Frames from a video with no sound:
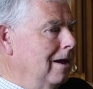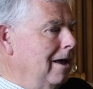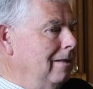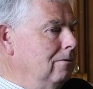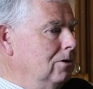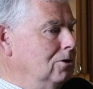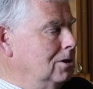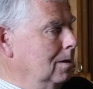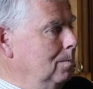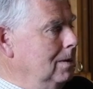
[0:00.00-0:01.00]
And there would
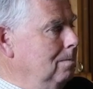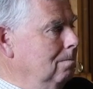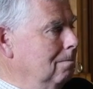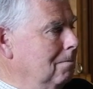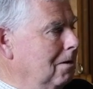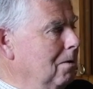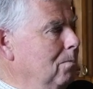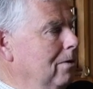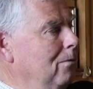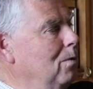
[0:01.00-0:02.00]
usually be a
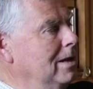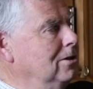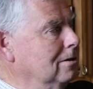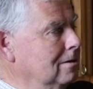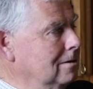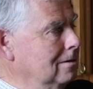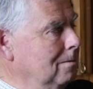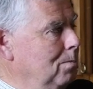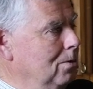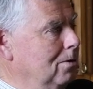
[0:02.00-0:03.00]
number of wagers
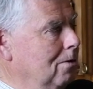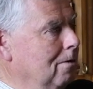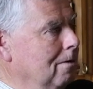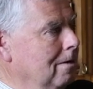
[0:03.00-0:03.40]
put on.